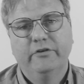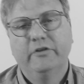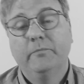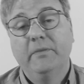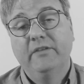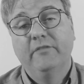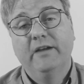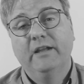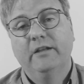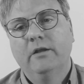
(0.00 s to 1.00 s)
You can
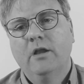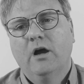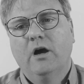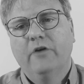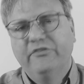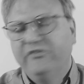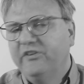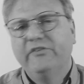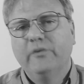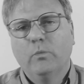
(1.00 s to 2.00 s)
specify it
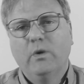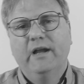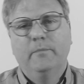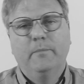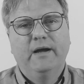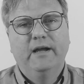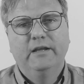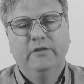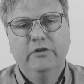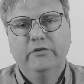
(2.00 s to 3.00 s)
system-wide by
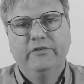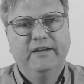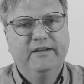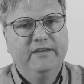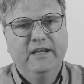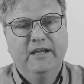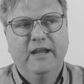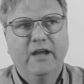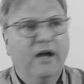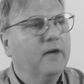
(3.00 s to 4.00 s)
using
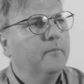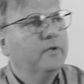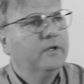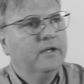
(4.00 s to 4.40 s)
the um,